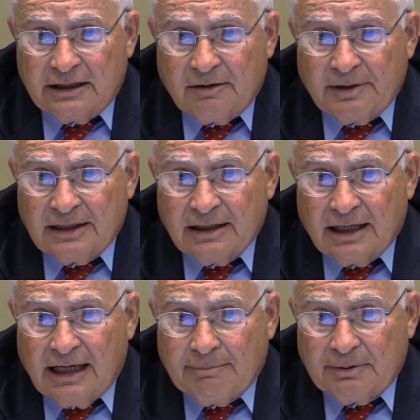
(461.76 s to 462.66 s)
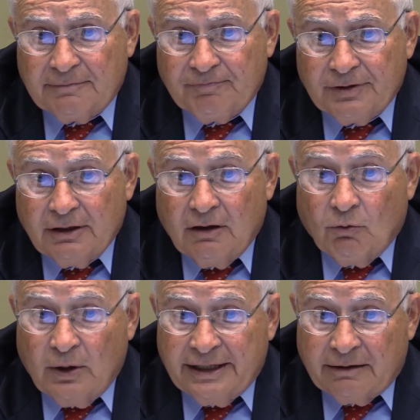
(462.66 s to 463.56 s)
element in copper
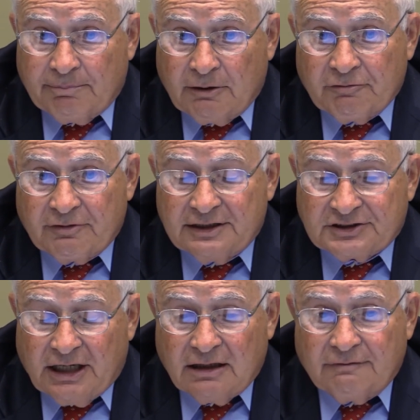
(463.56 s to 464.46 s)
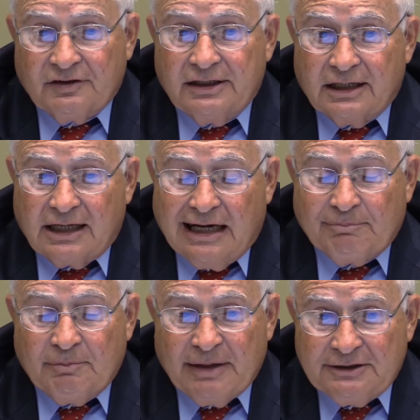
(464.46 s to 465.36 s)
when they're both dissolved in the
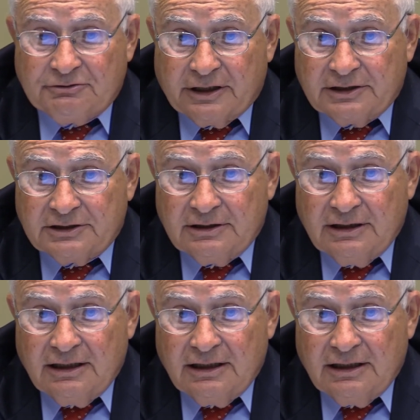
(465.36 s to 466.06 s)
copper matrix.